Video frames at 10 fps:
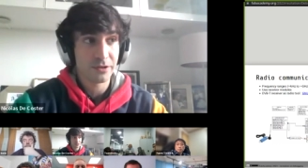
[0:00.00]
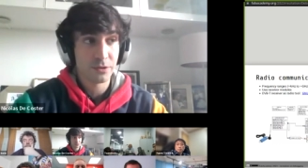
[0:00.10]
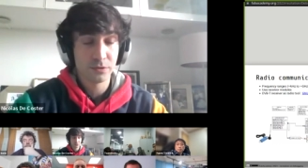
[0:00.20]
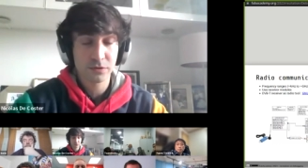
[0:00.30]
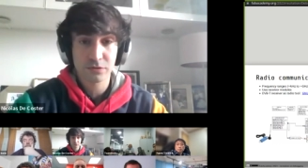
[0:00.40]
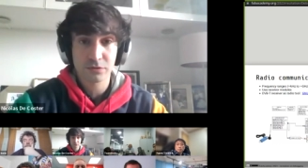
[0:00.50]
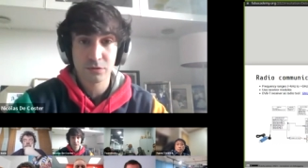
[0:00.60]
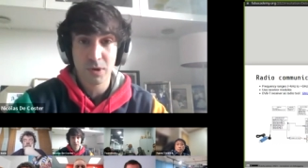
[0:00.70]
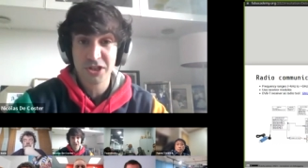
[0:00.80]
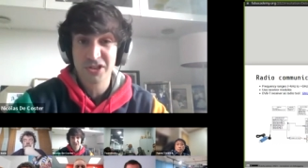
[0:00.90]
used to
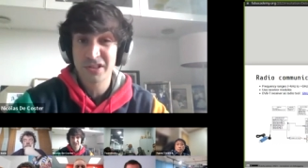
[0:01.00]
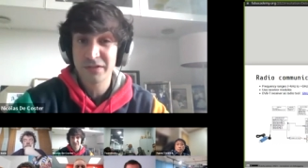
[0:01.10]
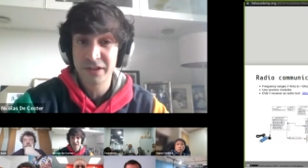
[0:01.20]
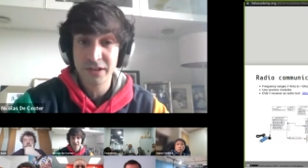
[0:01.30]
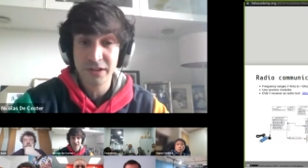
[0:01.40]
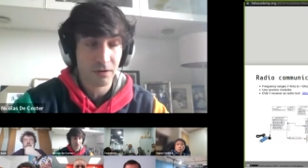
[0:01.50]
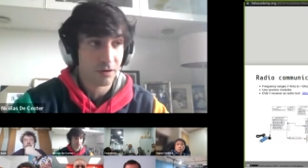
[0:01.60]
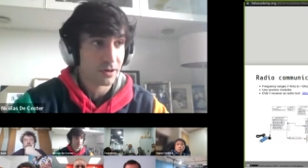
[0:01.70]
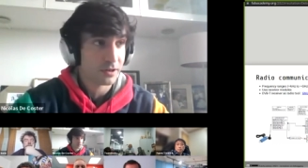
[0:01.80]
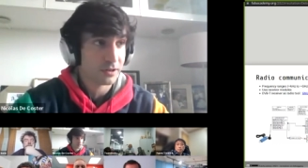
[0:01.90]
watch TV
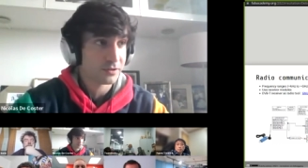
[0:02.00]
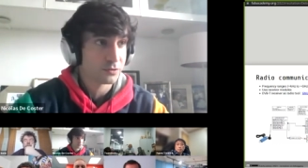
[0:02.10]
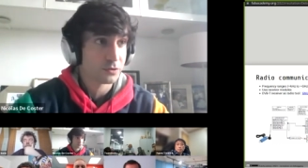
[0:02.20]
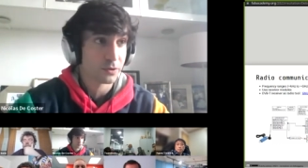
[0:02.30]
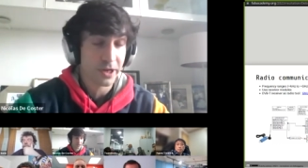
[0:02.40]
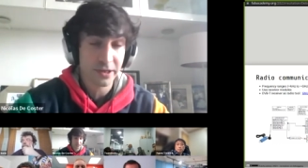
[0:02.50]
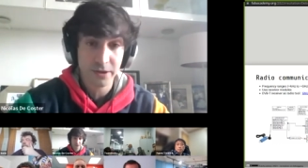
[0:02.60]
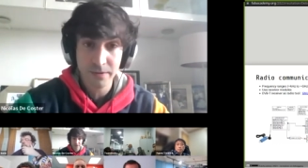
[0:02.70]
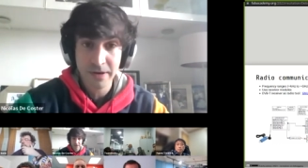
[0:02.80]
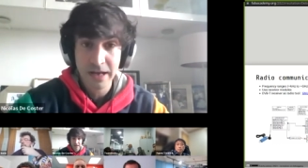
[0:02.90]
or listen to the
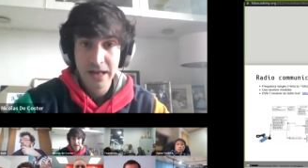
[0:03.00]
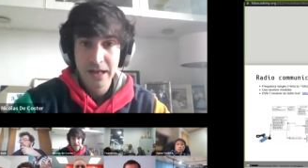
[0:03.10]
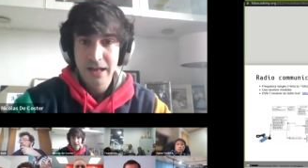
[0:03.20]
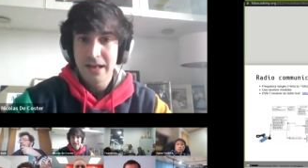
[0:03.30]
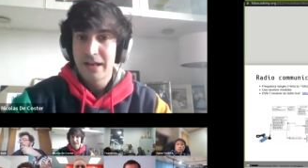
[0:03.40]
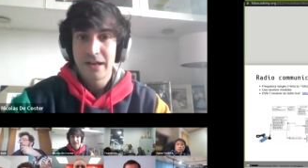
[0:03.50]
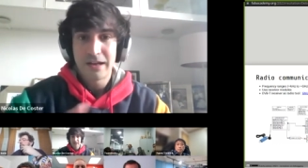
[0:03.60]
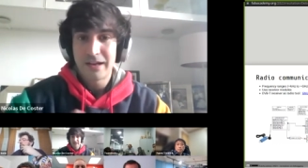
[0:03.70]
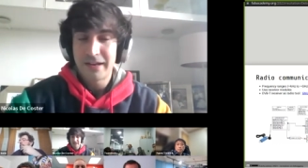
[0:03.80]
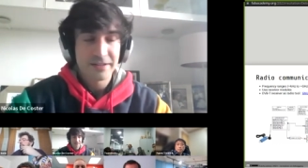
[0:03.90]
radio.
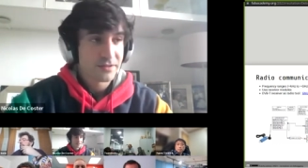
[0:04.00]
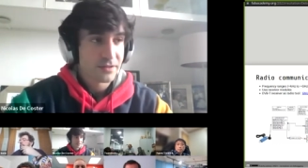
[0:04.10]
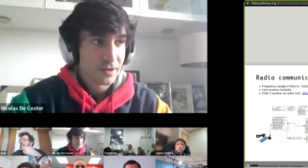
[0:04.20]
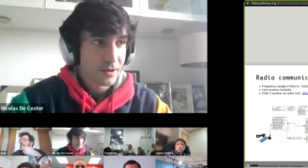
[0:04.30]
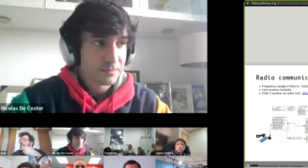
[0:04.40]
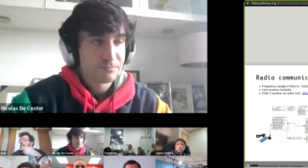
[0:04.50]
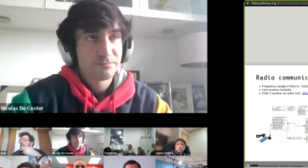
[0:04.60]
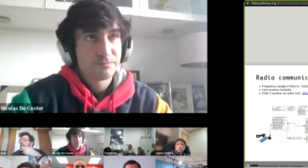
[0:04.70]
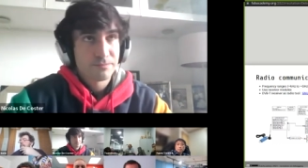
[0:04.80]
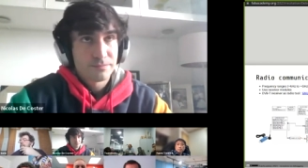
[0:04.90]
It's a
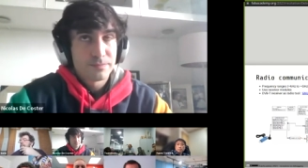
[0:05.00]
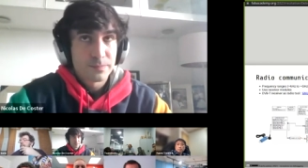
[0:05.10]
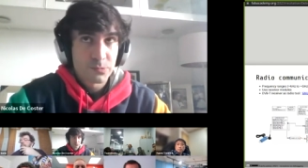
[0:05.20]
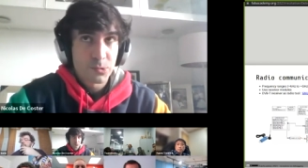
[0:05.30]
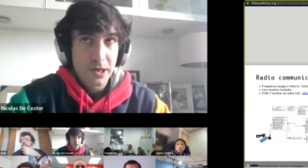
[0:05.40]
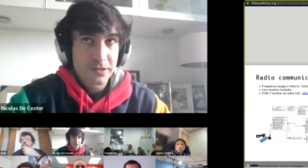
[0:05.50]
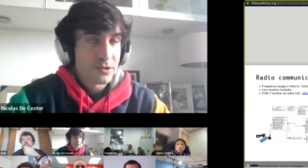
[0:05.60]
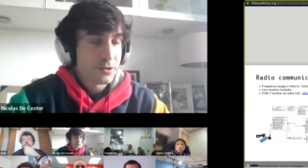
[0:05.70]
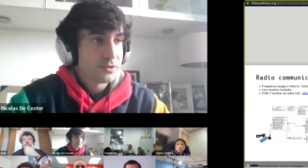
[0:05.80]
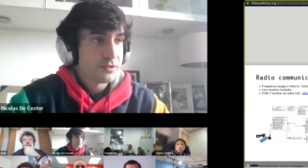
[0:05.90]
pretty
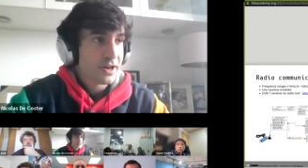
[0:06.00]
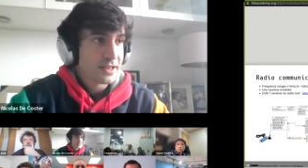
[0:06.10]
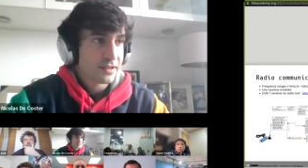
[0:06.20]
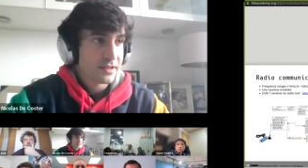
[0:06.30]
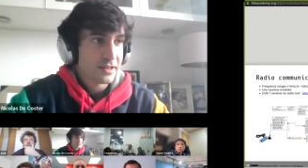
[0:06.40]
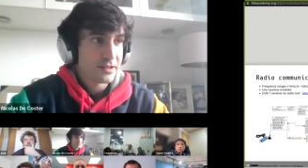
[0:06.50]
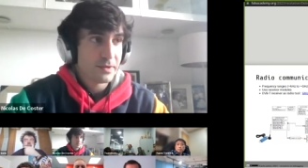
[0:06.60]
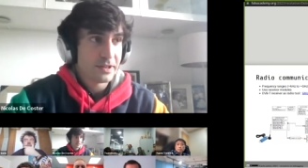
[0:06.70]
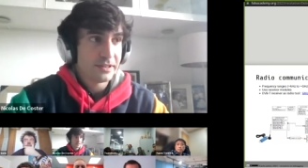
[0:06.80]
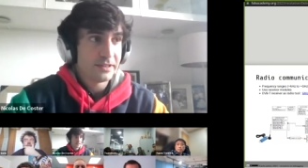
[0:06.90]
new device.
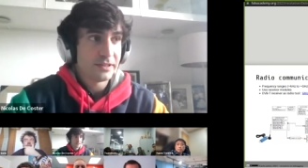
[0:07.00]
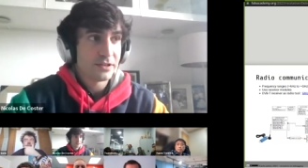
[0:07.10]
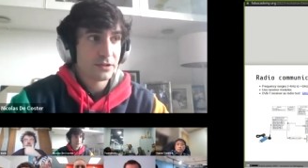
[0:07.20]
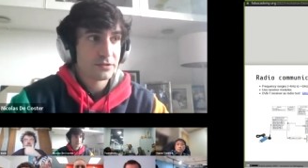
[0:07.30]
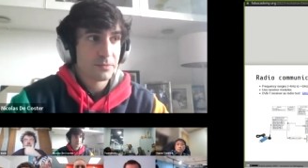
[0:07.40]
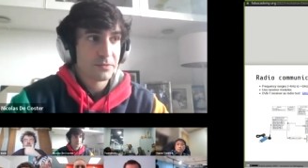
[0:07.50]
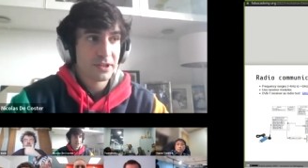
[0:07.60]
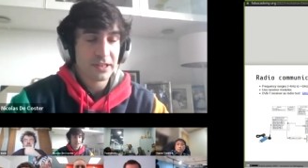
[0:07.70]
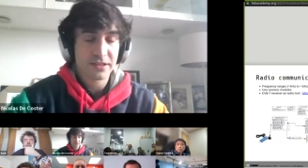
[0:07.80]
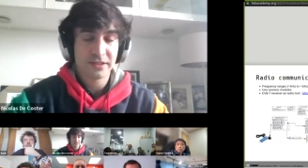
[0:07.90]
It's just
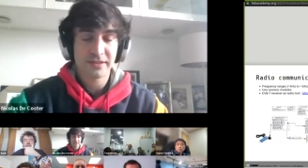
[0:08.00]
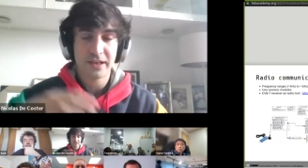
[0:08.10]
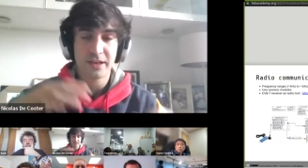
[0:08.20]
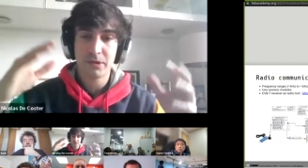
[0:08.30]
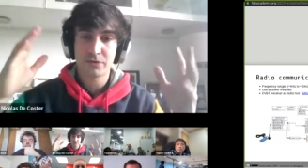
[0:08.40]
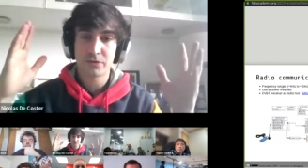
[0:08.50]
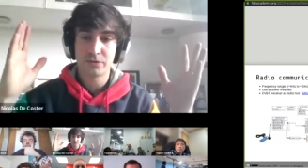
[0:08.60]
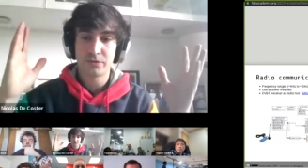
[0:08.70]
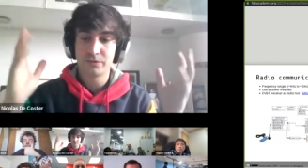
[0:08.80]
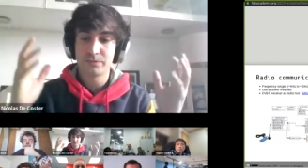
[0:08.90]
something that is able
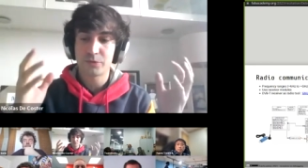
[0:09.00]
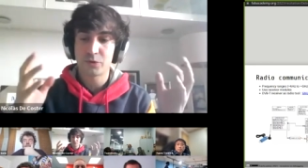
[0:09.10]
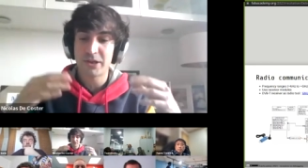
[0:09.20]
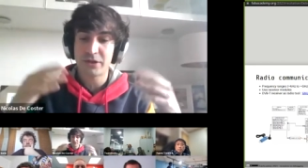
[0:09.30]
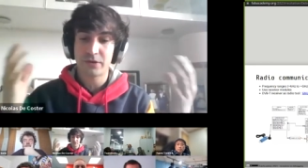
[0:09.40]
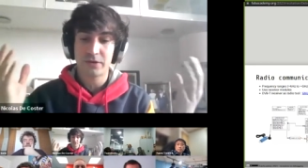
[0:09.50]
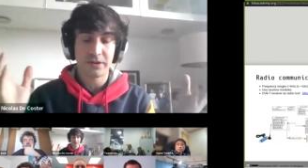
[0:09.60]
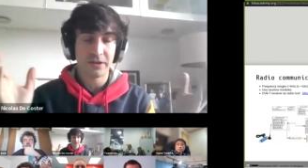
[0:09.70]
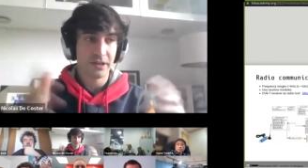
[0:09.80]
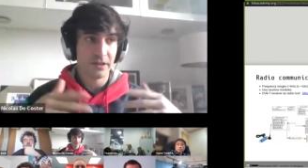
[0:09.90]
to measure
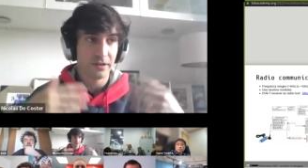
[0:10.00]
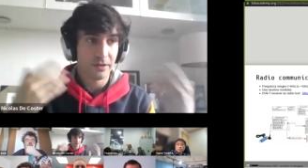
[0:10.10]
the